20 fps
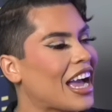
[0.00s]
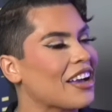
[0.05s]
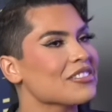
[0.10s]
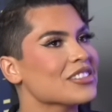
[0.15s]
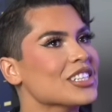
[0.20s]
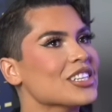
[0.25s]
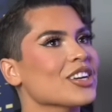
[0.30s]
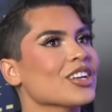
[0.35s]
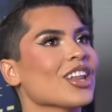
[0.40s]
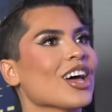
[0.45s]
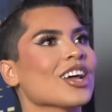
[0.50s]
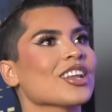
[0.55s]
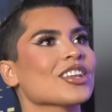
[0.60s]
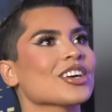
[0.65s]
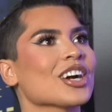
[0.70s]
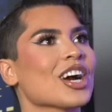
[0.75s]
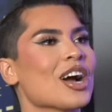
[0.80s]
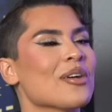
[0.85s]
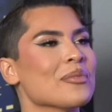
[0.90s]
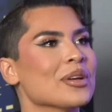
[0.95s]
I've seen a lot of
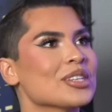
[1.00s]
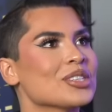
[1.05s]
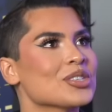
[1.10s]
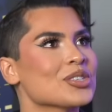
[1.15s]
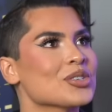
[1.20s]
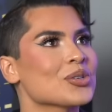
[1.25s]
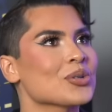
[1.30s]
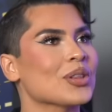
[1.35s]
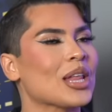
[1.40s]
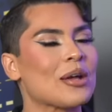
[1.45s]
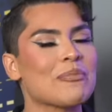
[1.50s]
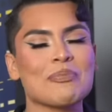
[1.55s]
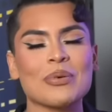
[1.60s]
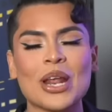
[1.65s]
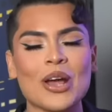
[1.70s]
the comments too, like,